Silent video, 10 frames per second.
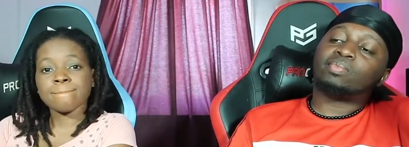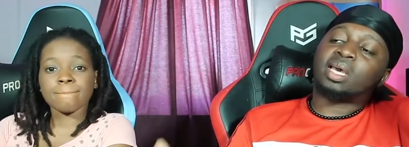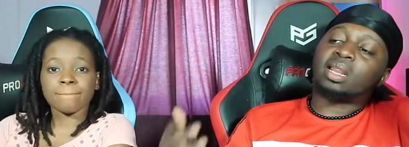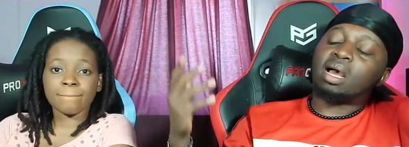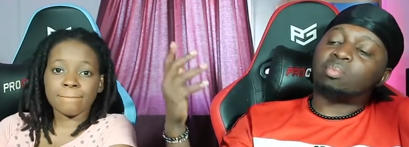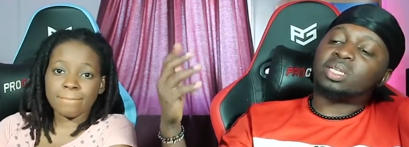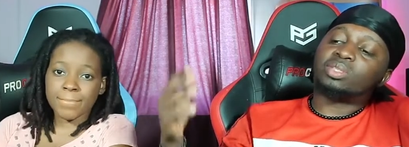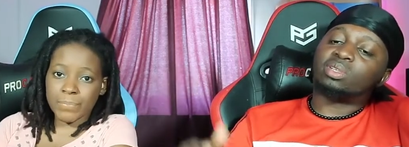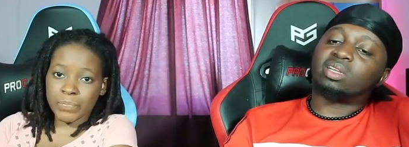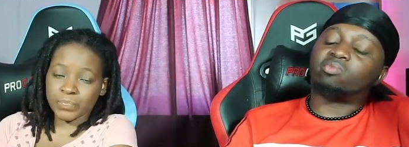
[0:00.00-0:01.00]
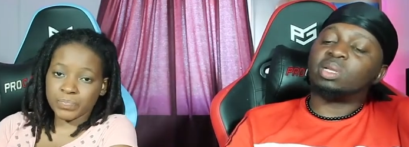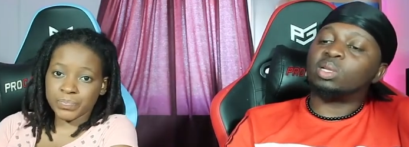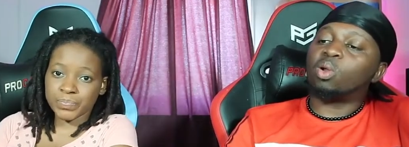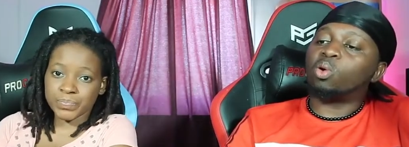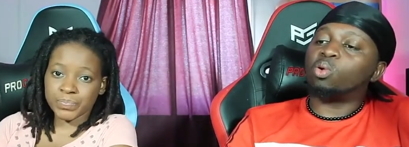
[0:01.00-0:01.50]
Speaker 1: that happens, will have
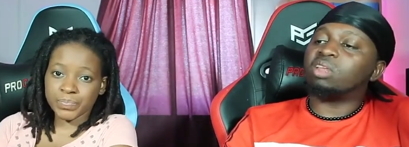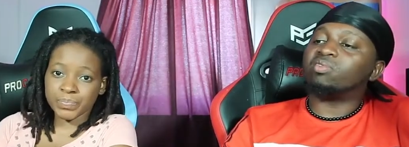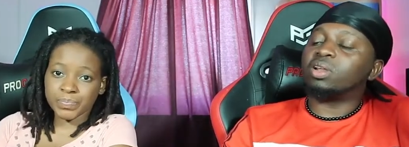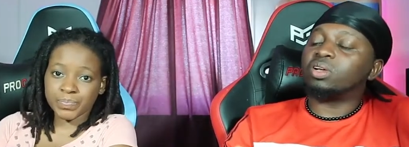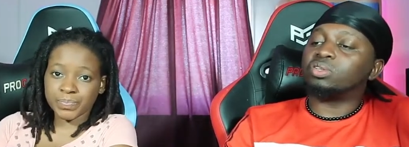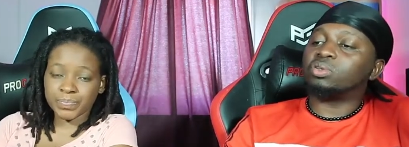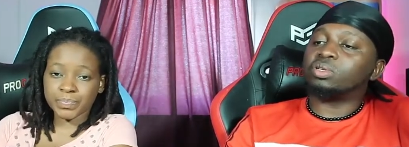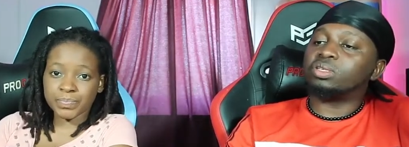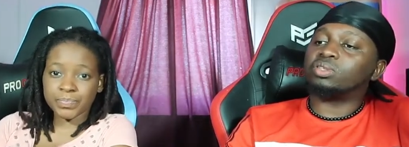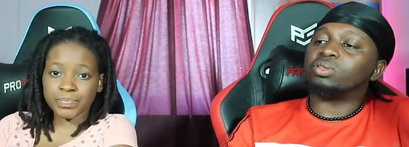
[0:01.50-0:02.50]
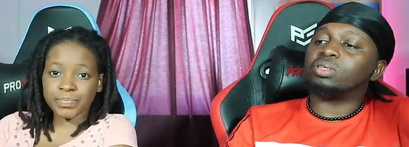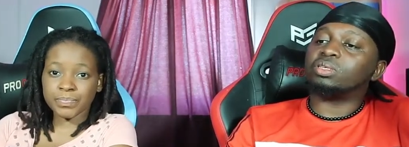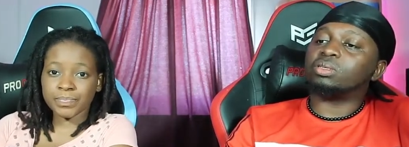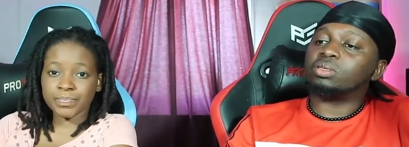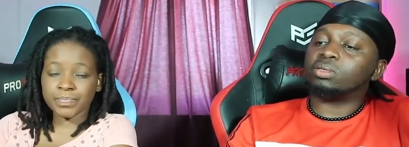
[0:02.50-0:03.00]
been long gone. Even our children,
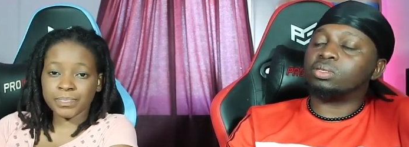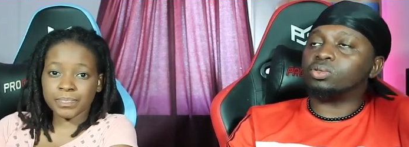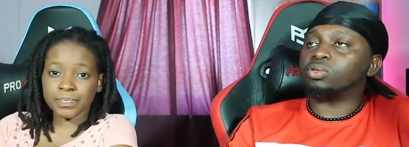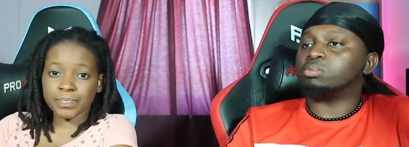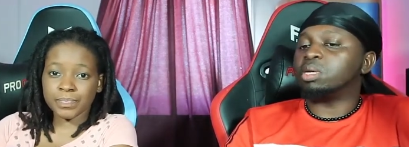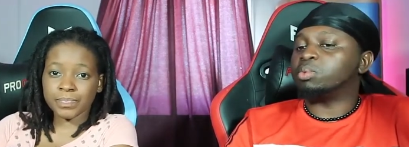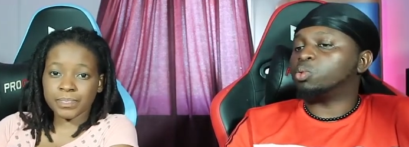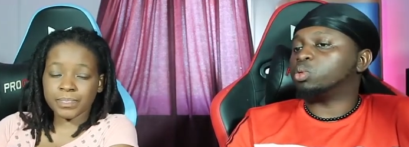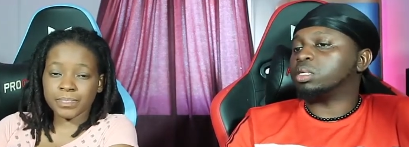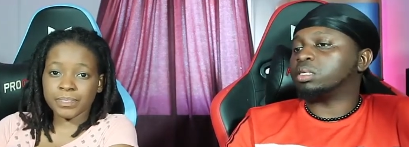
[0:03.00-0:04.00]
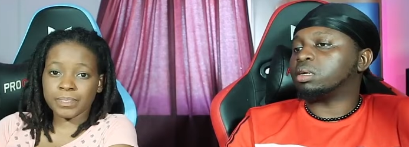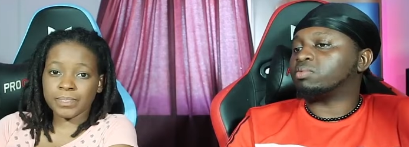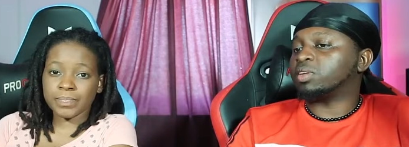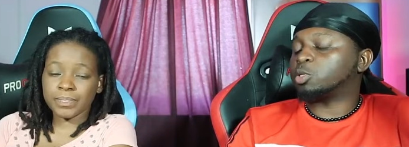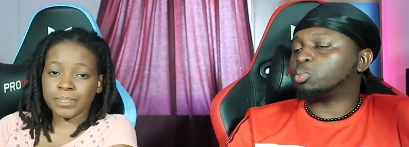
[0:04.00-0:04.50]
children, children, children, maybe wouldn't have
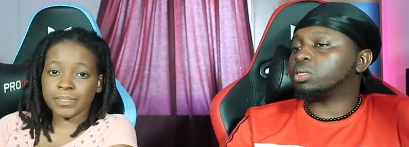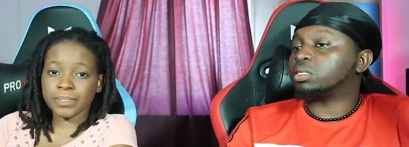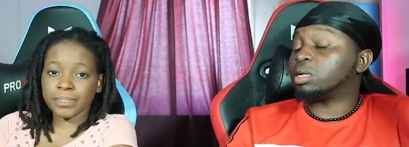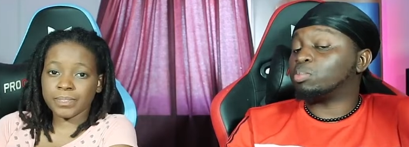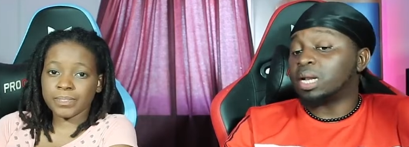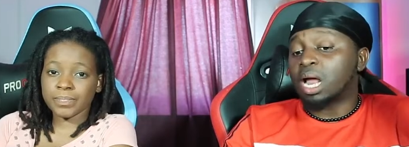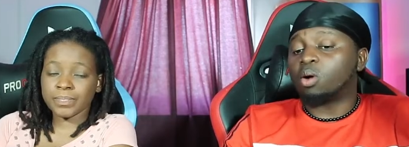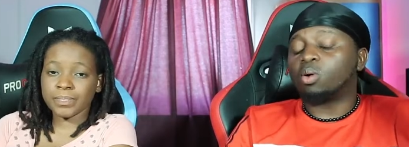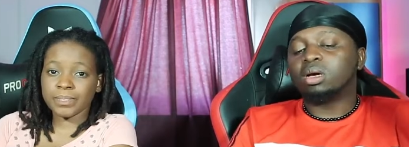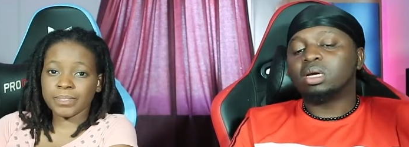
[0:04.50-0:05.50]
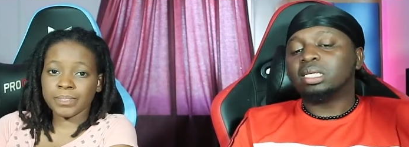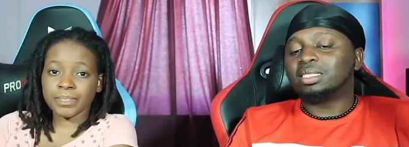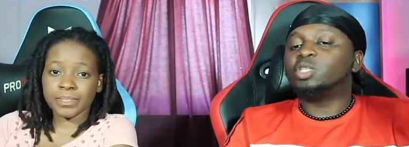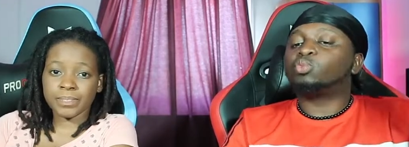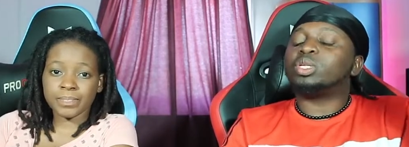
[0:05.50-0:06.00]
experienced that. But now,
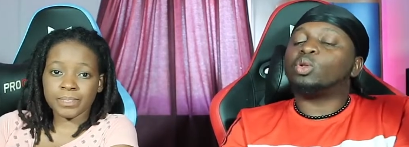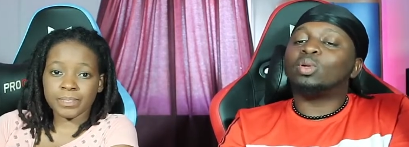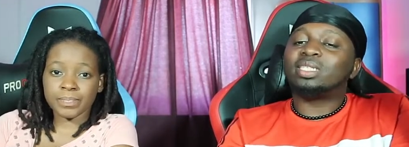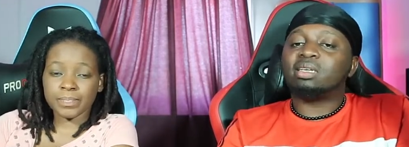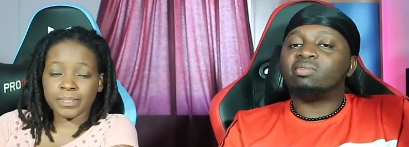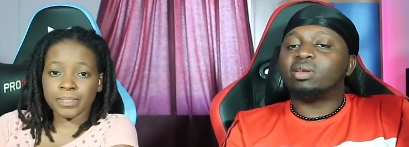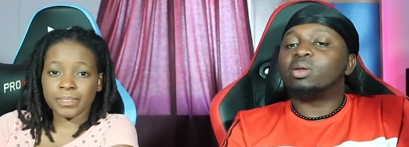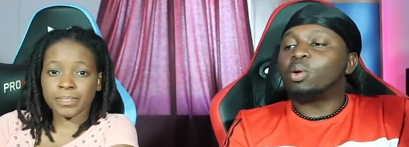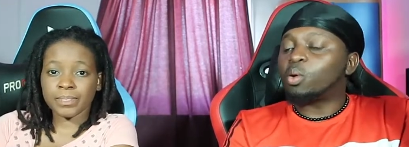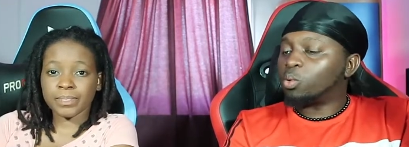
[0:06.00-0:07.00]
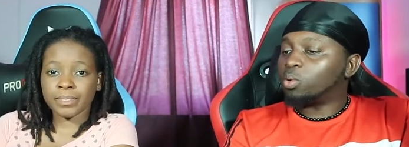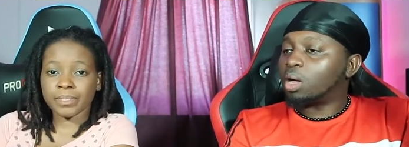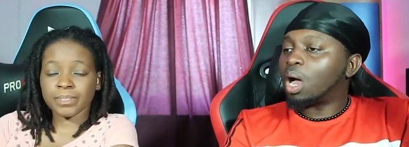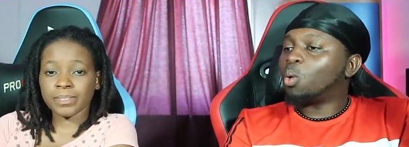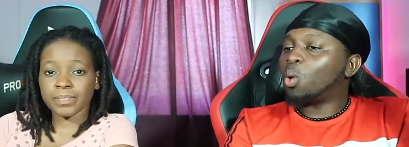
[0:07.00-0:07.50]
since we don't even know
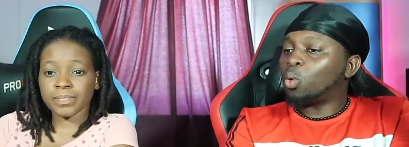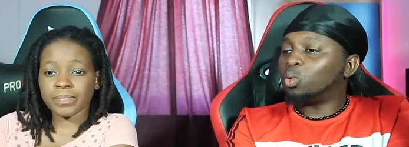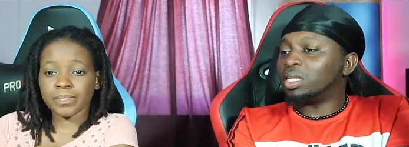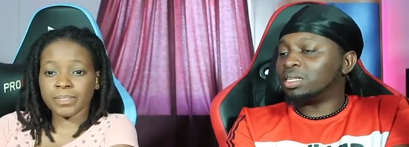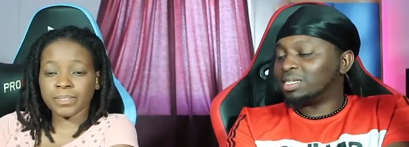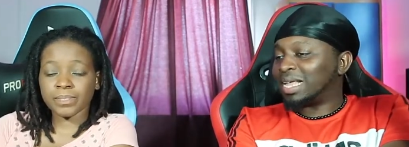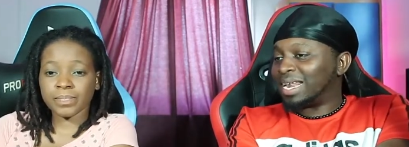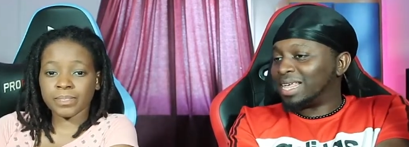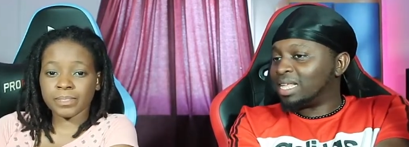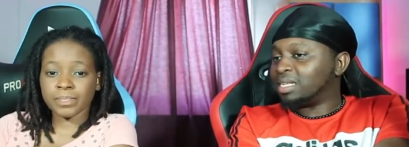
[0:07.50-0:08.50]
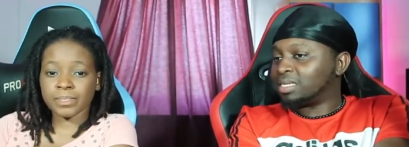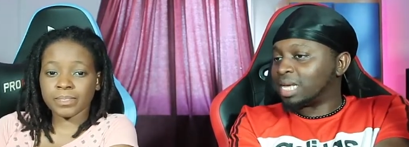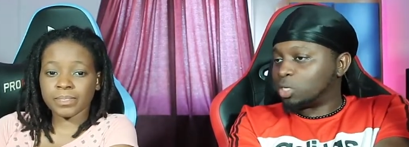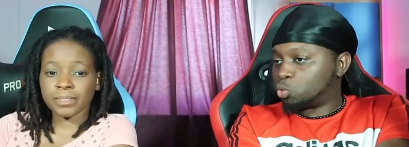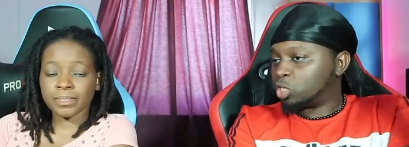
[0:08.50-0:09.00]
how old the sun is
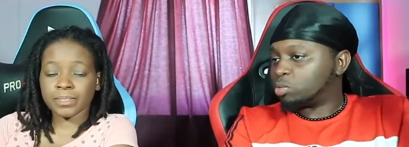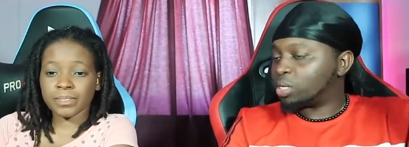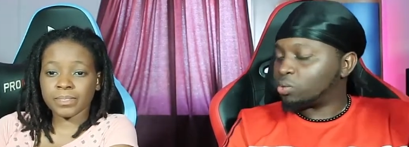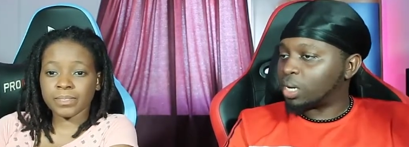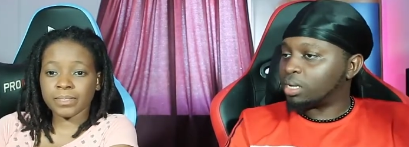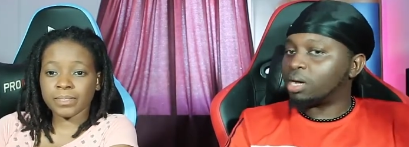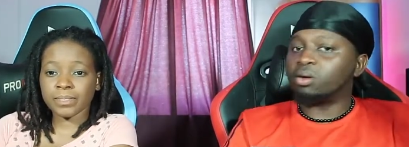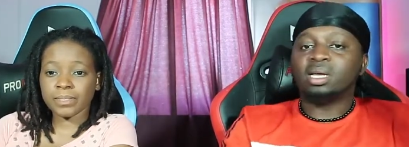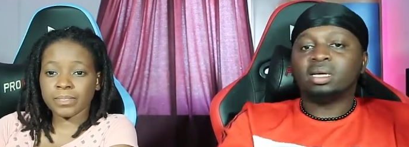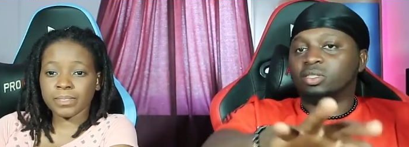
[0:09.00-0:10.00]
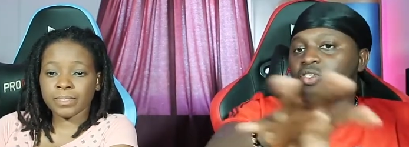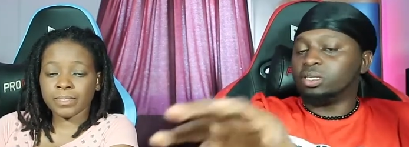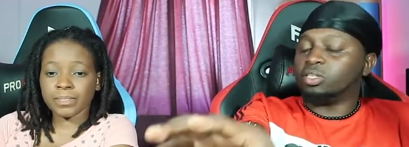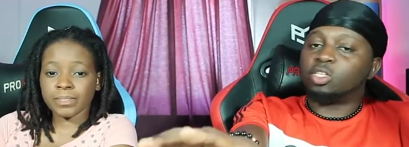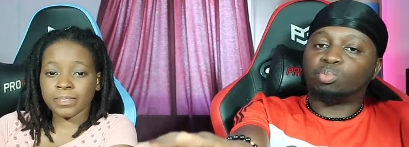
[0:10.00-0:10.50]
as we speak right now. This
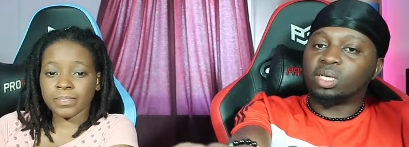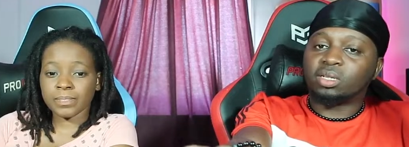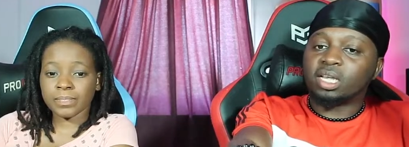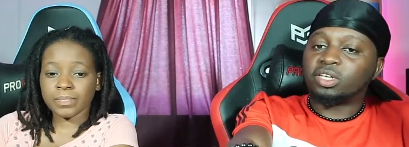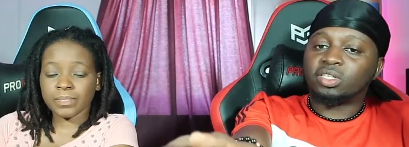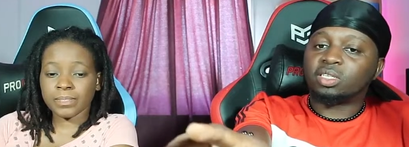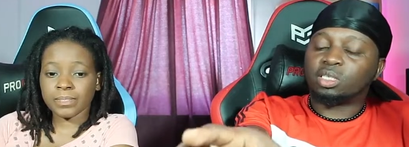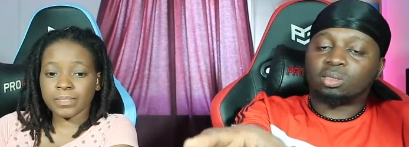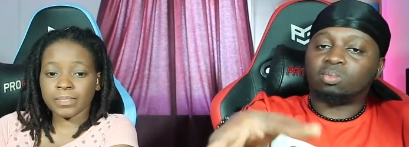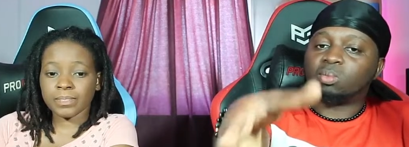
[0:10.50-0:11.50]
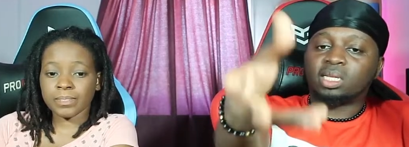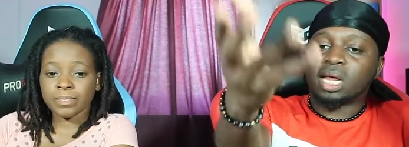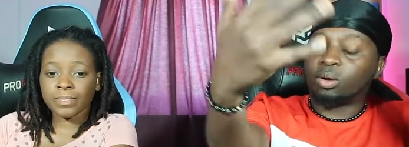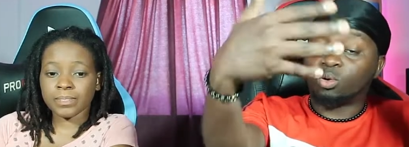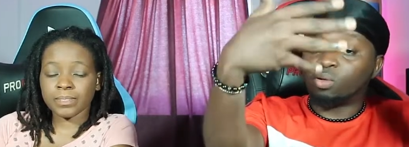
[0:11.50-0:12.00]
is just speculations.
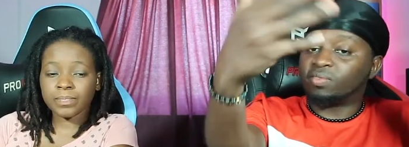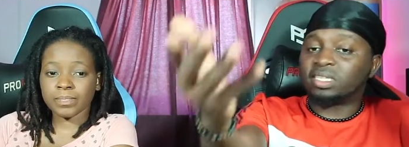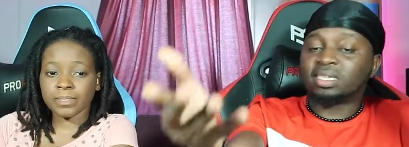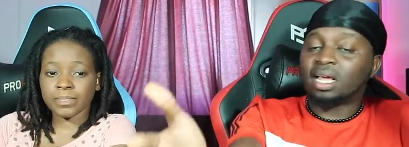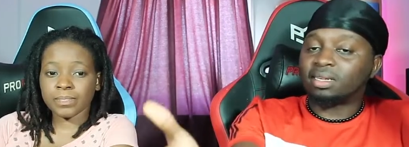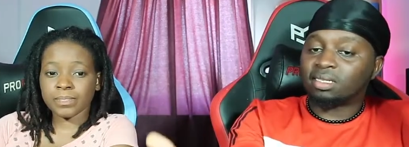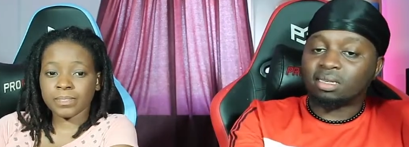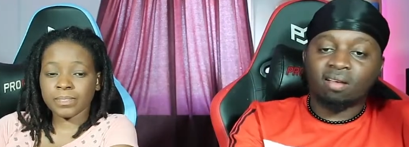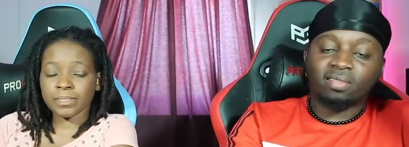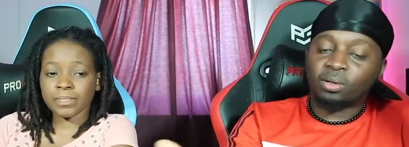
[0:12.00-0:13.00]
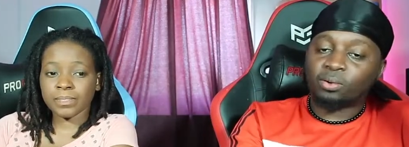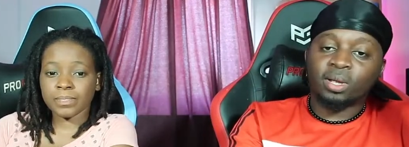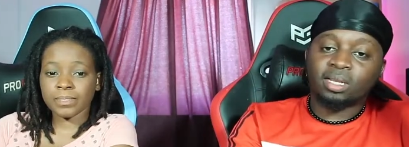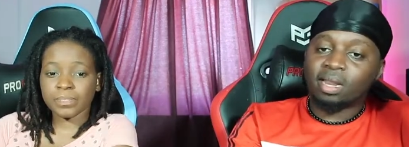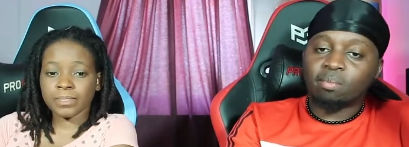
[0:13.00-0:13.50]
I don't know if the scientists have the
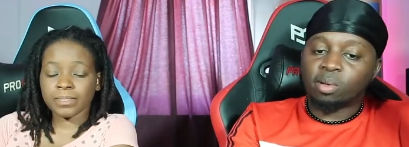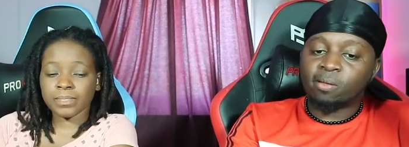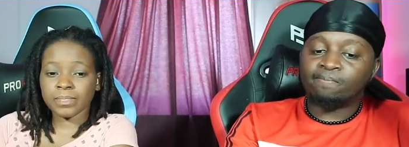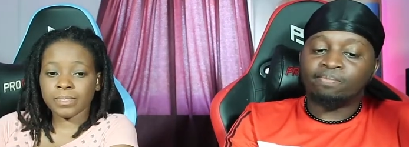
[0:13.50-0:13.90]
correct number,